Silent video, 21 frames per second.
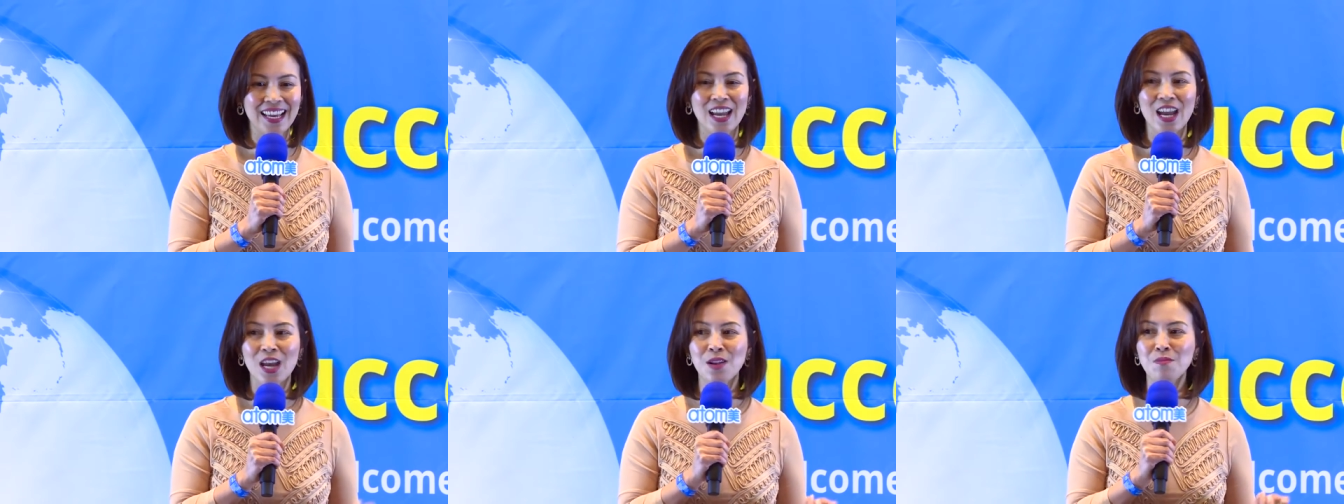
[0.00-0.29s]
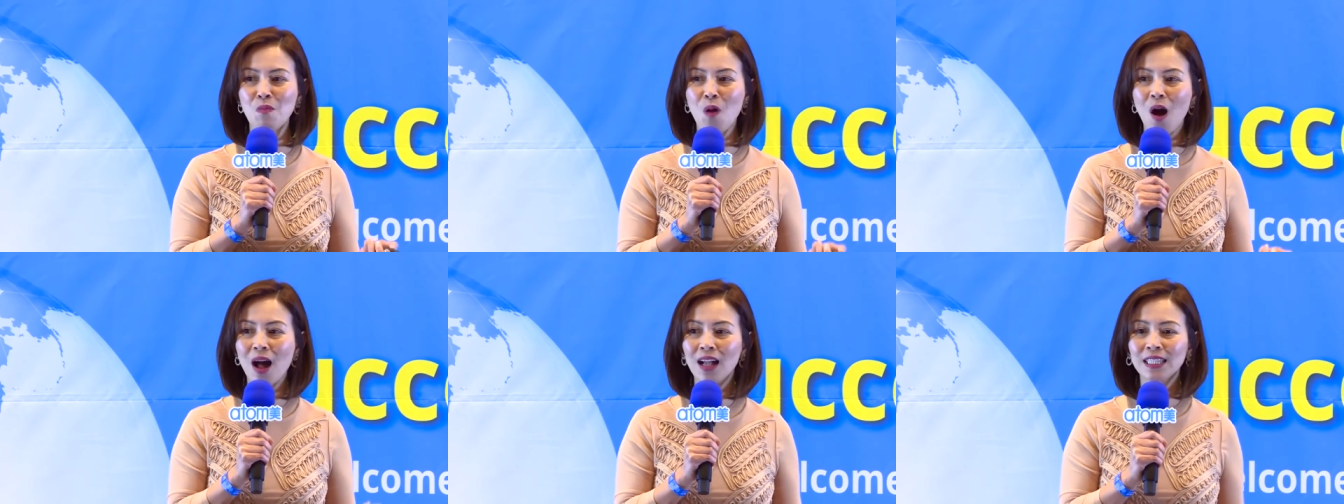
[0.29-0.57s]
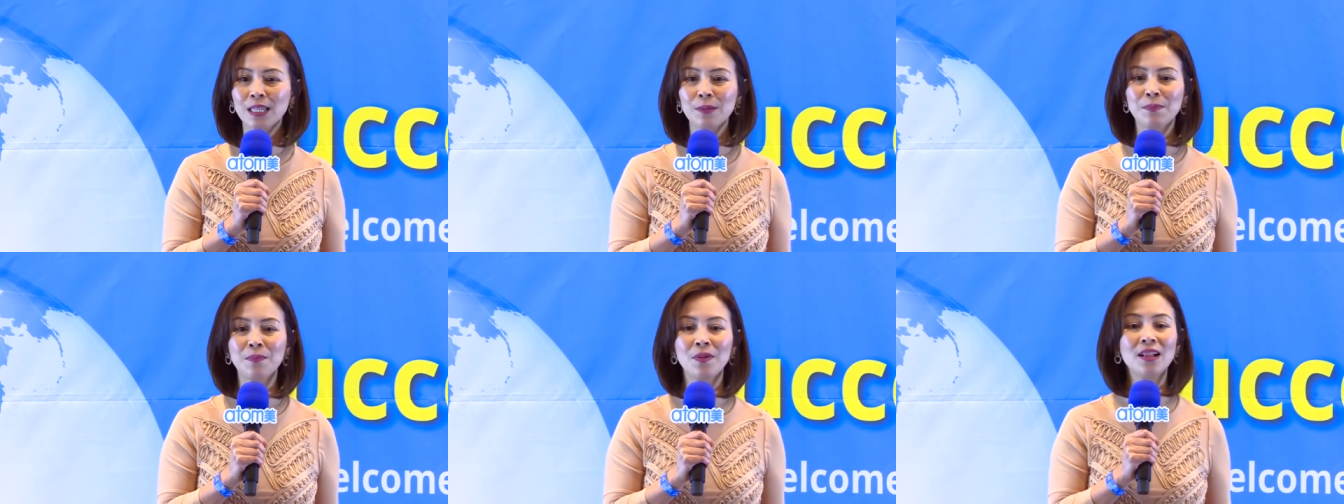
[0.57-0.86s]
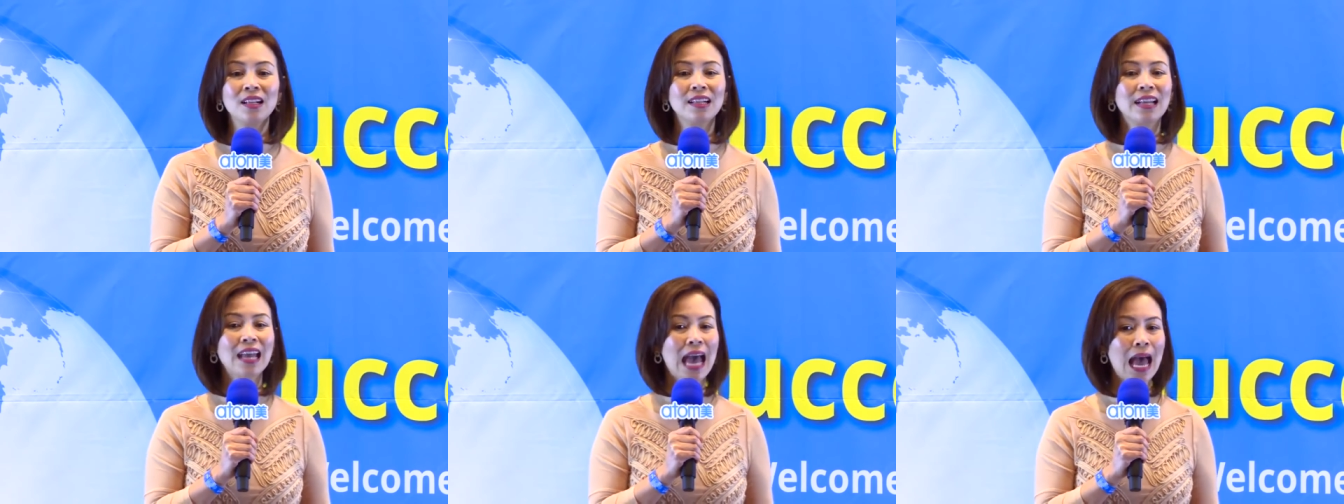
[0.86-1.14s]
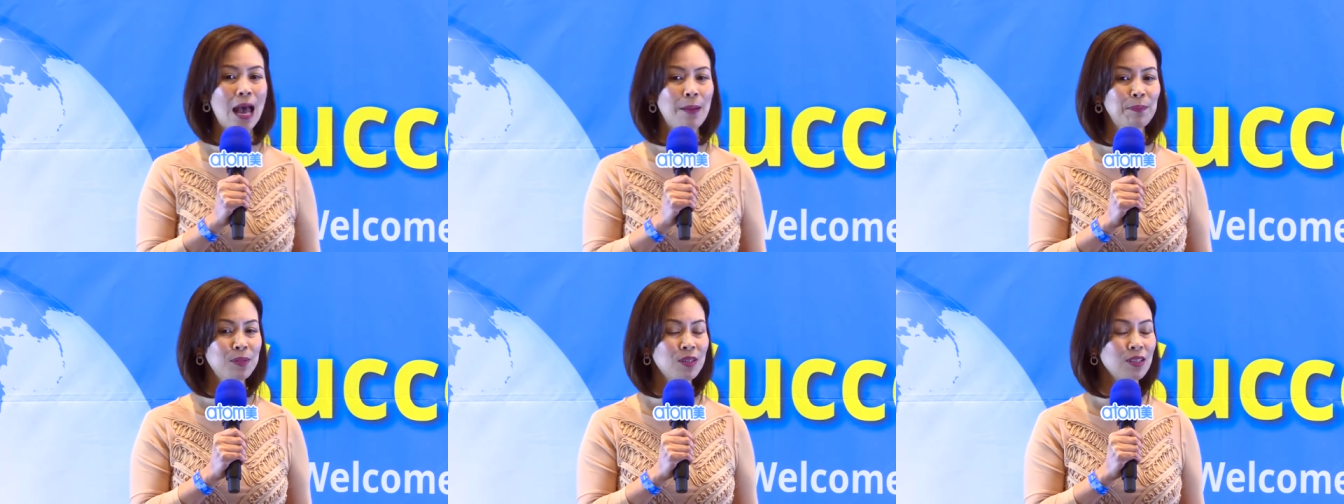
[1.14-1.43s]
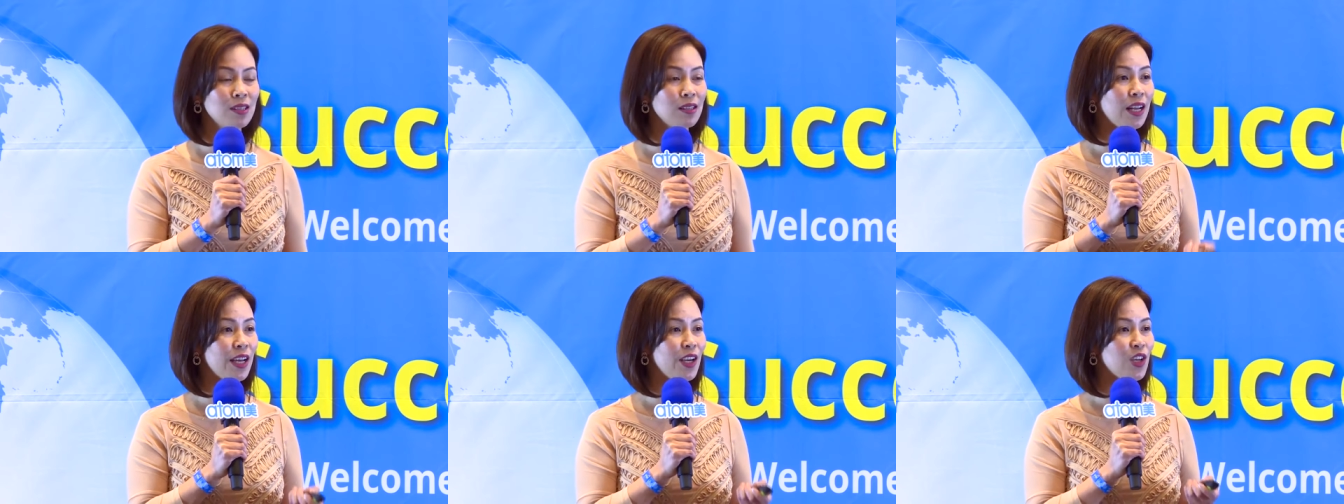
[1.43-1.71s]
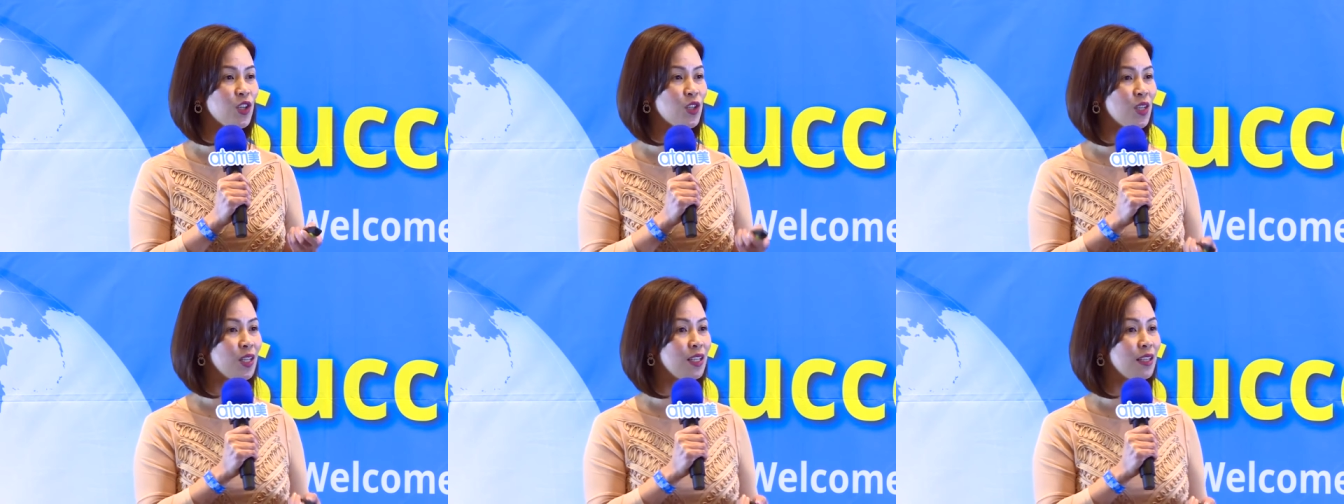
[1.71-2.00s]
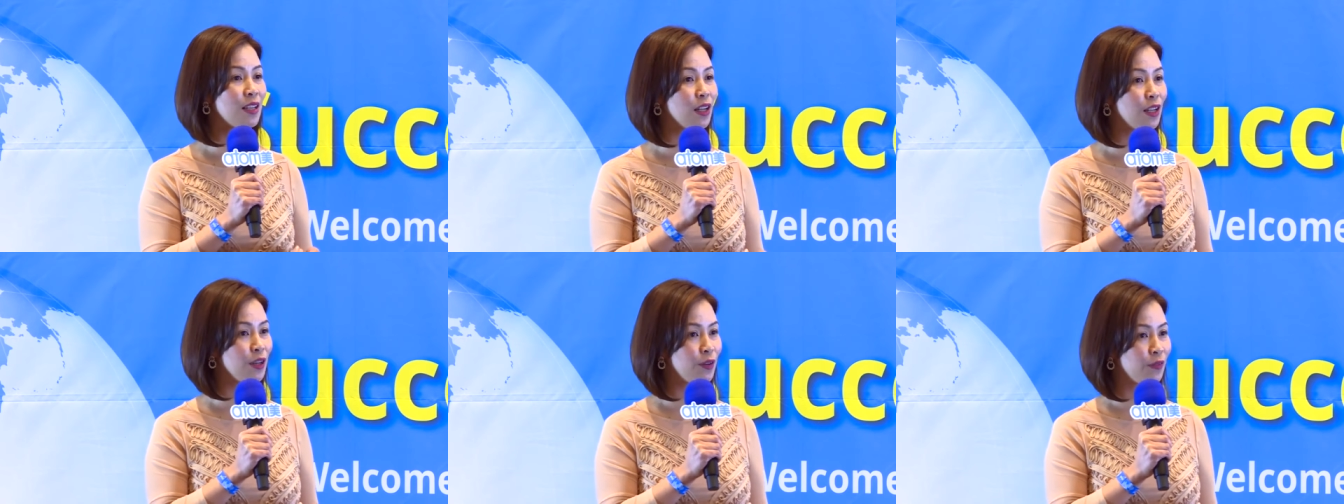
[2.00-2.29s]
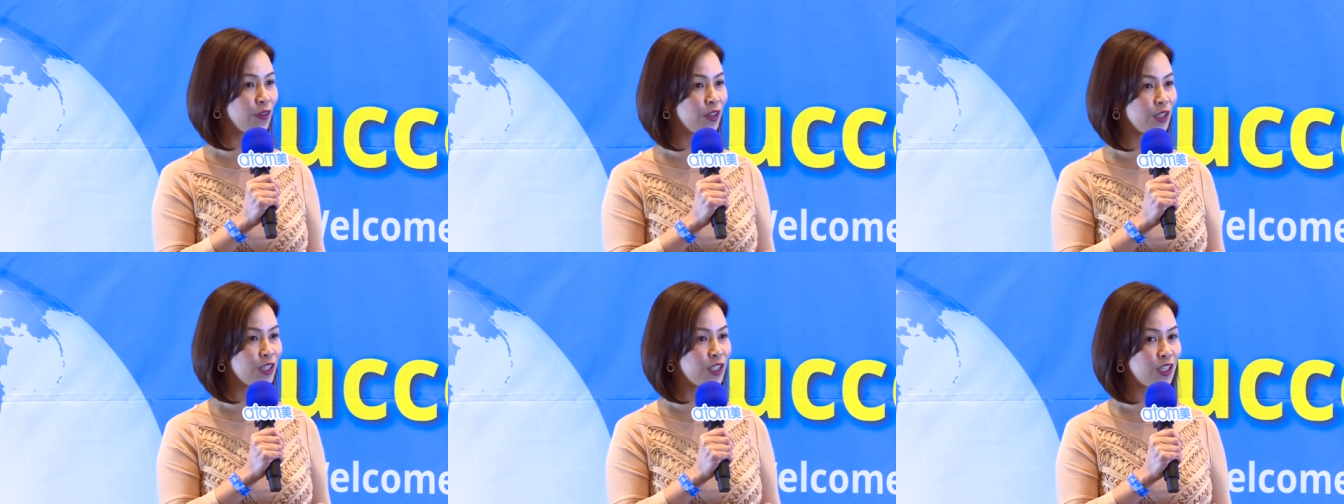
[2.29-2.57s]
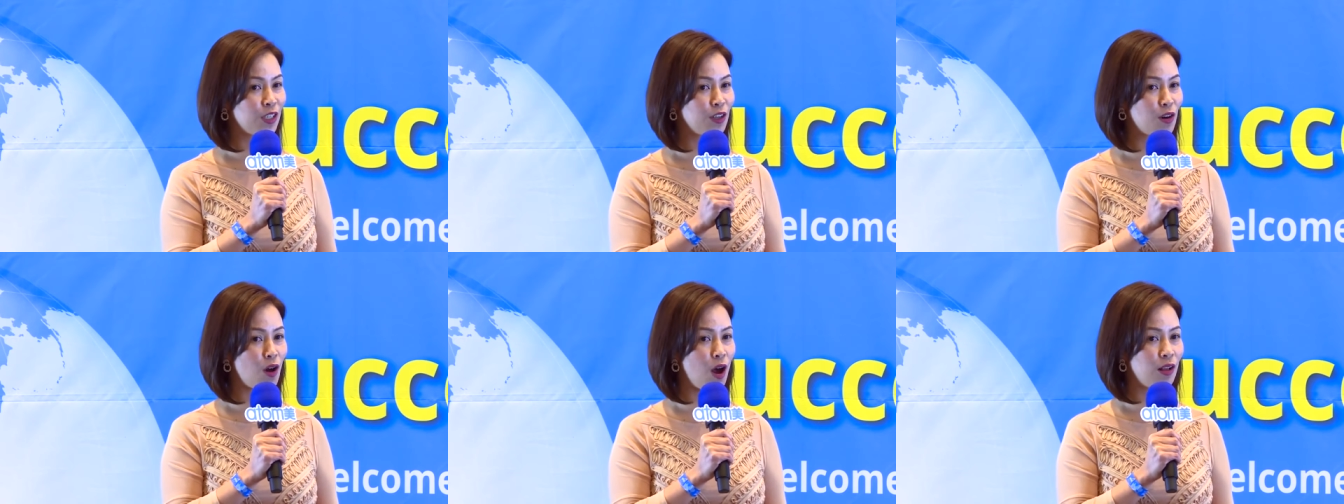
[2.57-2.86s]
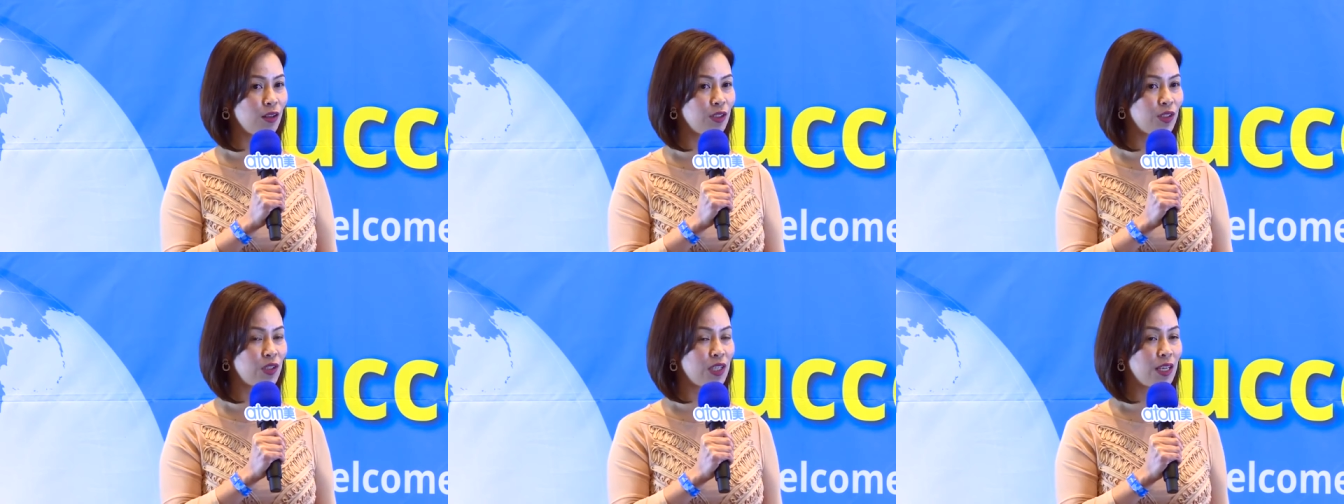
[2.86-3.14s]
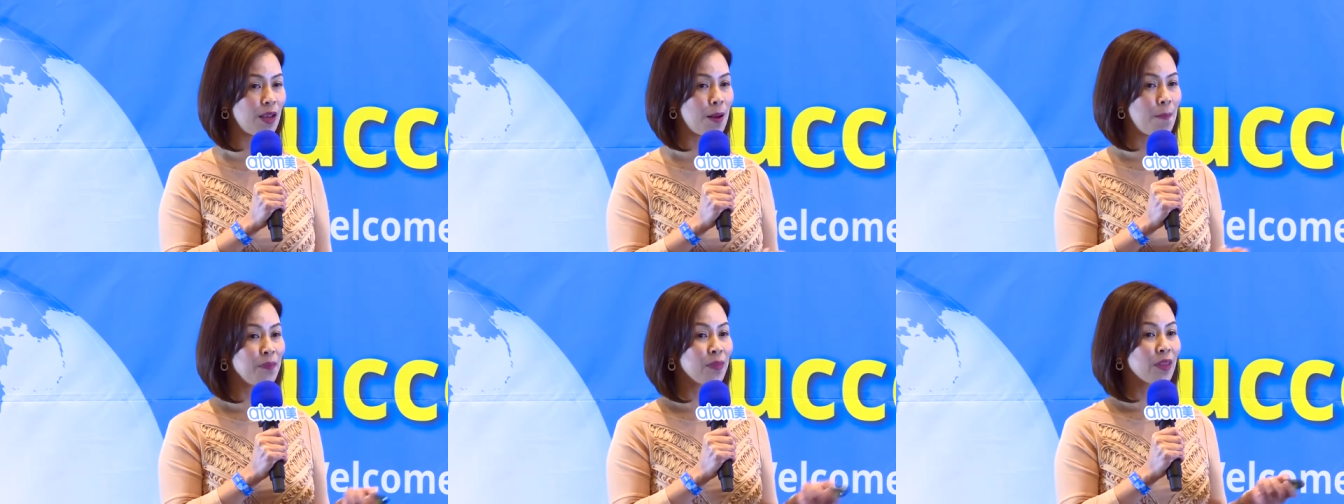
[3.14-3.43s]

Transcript: And multiple encapsulation delivery technology.